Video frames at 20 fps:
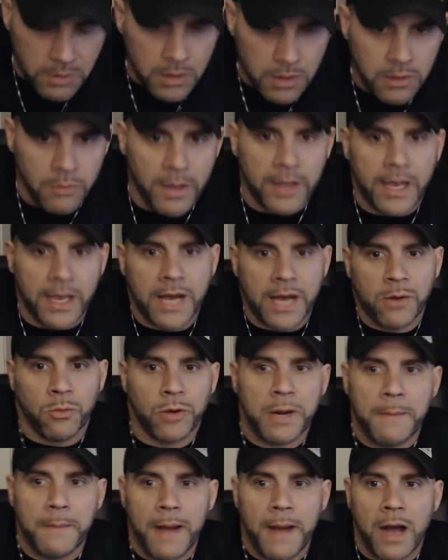you ain't got to
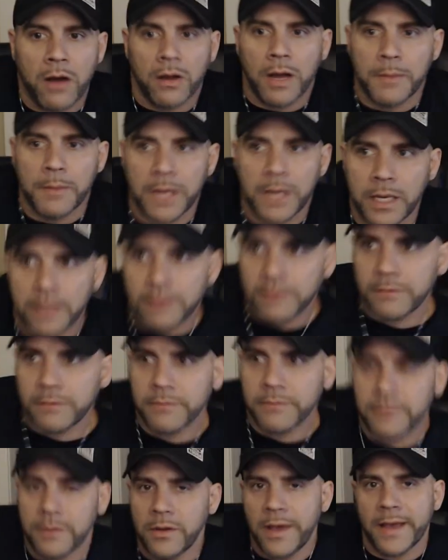worry about. I mean,
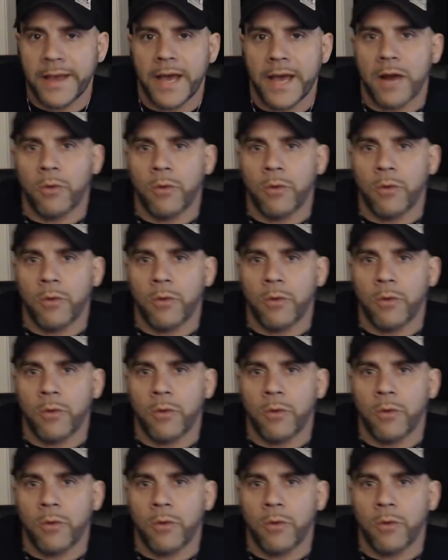you ain't got